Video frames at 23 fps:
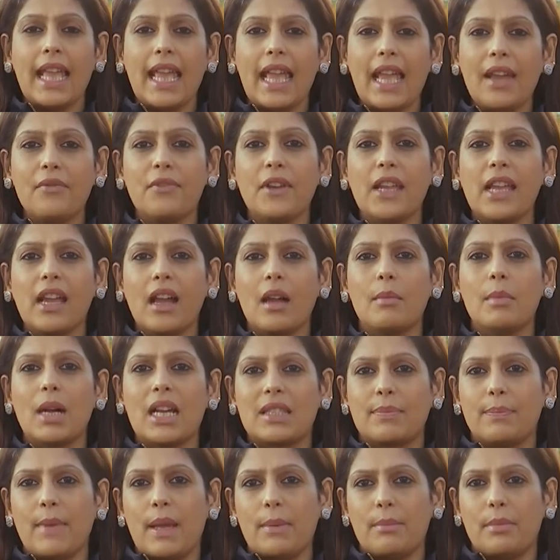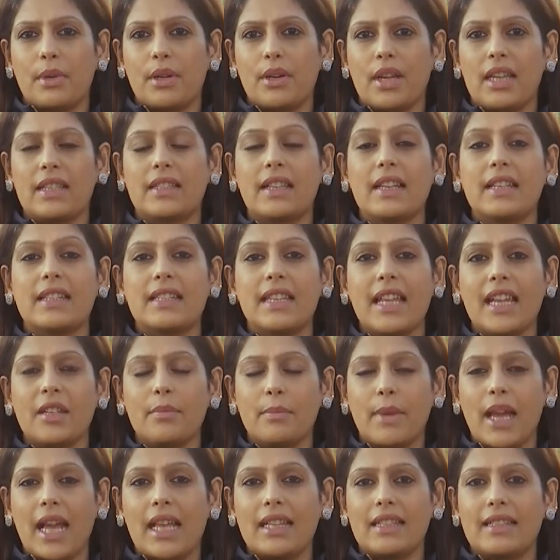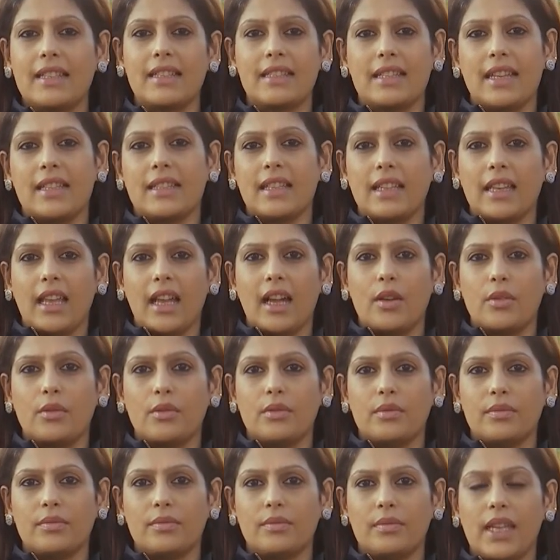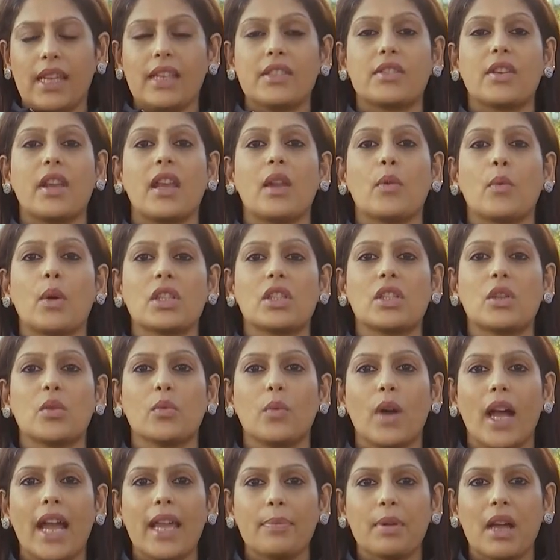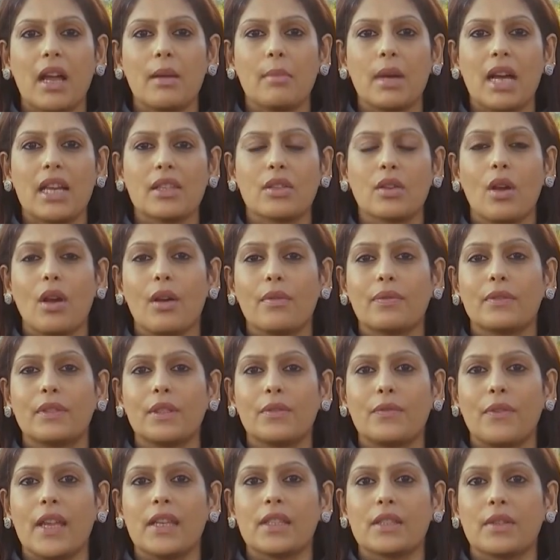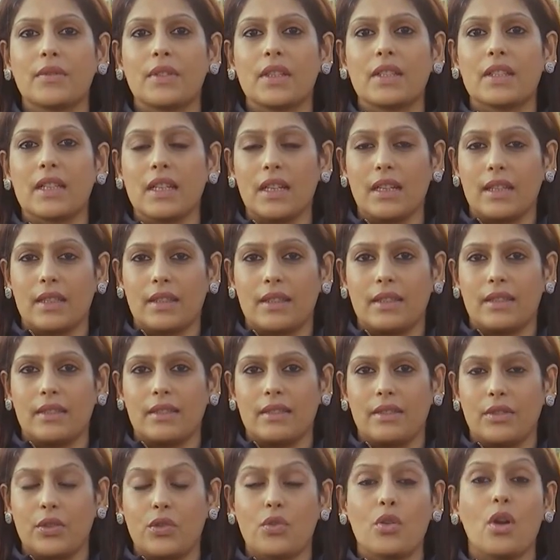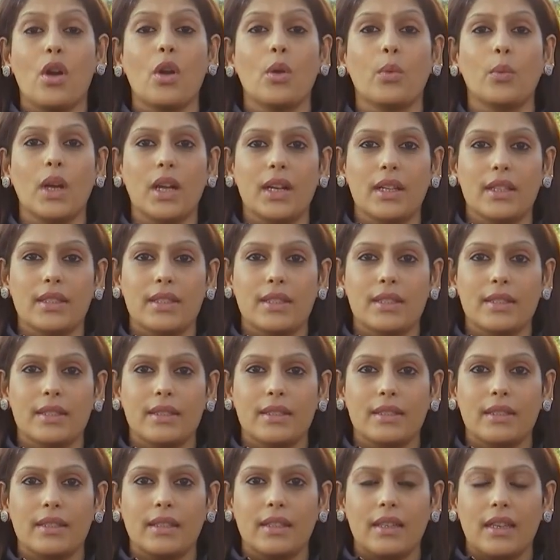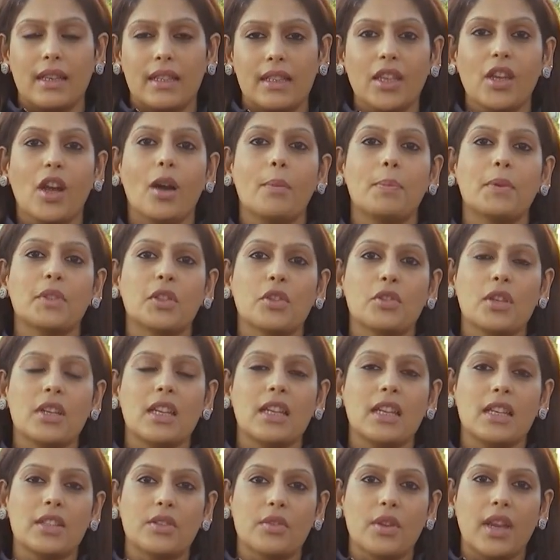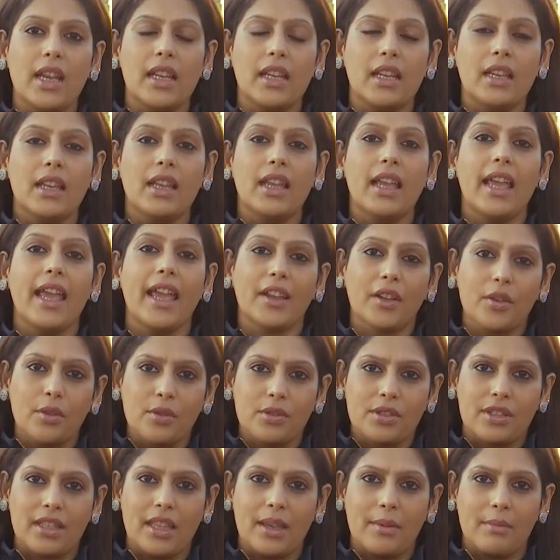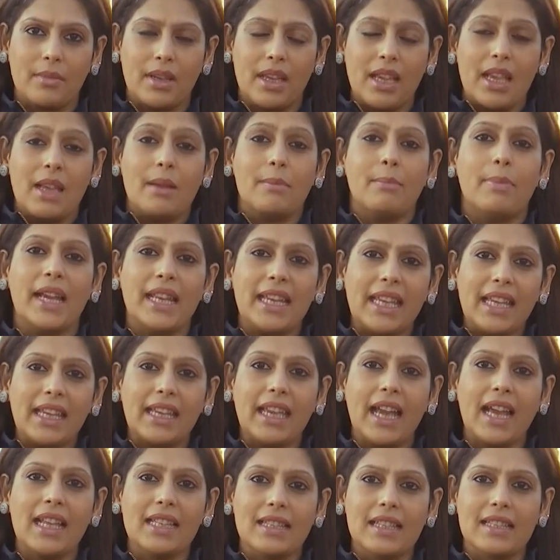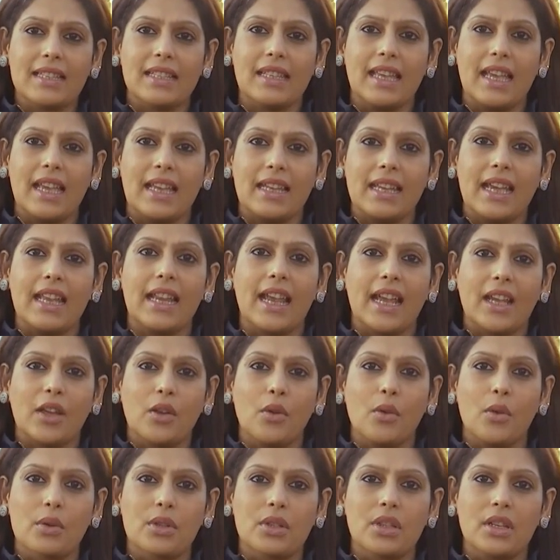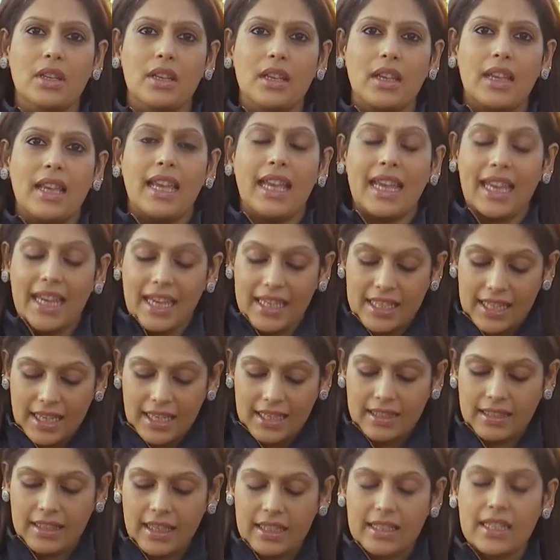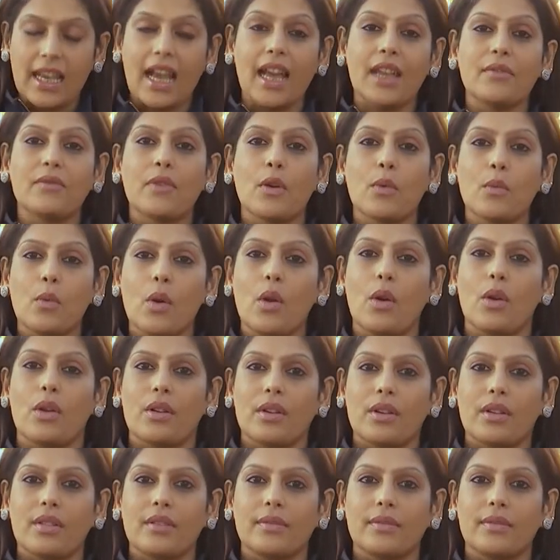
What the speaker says: Every Hamas member is a dead man, says Netanyahu. Israel wants to wipe Hamas off the face of this earth. Strong words. The opposition in Israel echoes them. Benny Gantz has said, and I quote, "It is the time for war."